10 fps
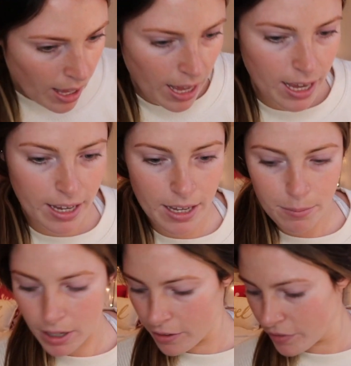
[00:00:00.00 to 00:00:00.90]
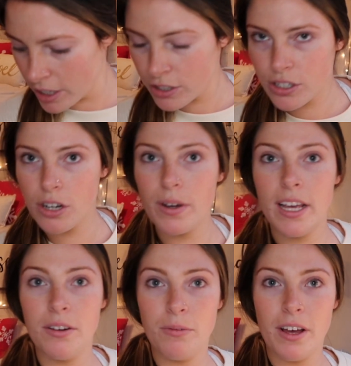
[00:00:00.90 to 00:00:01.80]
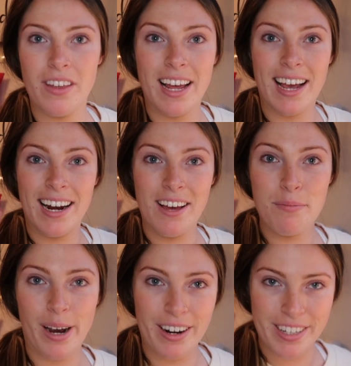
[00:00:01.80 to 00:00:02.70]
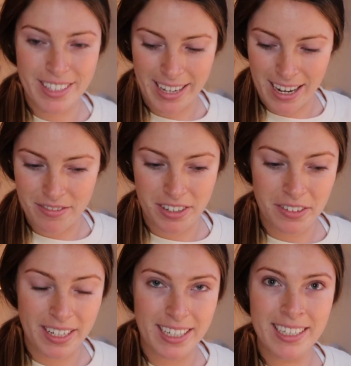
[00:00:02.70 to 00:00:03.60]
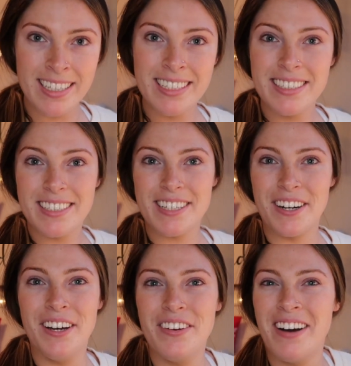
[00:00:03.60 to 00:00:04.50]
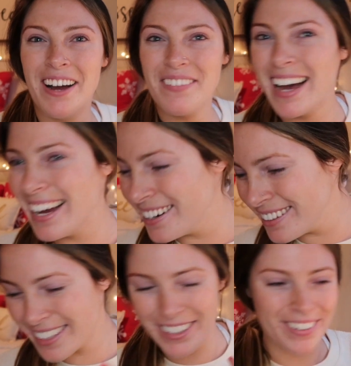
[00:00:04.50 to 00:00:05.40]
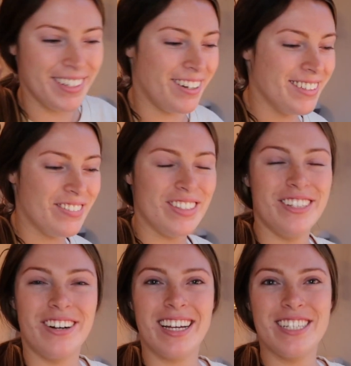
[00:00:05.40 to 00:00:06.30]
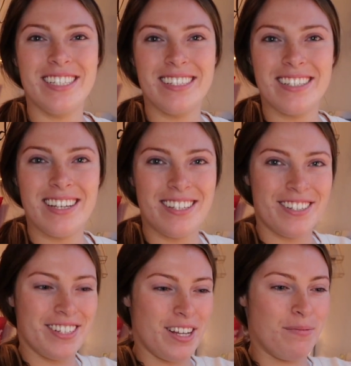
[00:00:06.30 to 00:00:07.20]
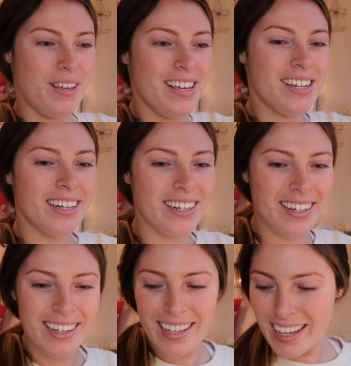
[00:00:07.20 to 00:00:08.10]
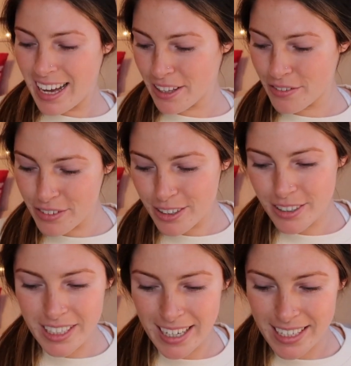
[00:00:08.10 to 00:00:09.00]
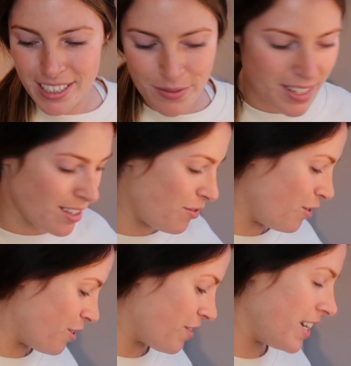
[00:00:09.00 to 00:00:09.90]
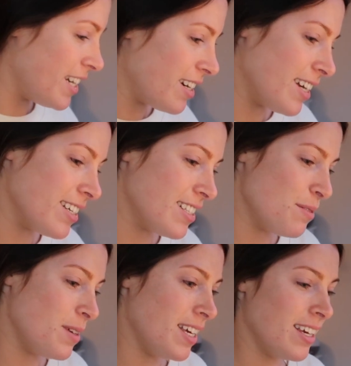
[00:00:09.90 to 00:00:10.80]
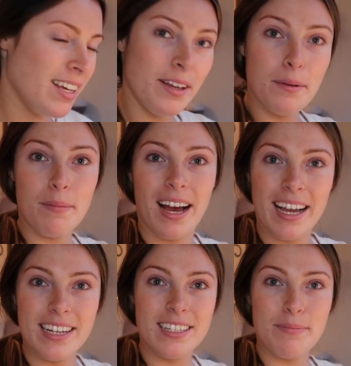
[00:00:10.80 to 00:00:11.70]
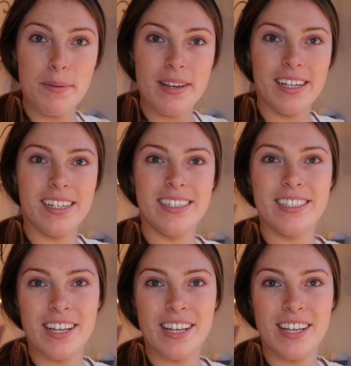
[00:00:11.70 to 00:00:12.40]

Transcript: I am gonna first go in with, and I kind of have products like everywhere. So if I'm kind of like going in all different directions, it's because there's some here, on the floor next to me, on the floor over here next to me, behind my mirror.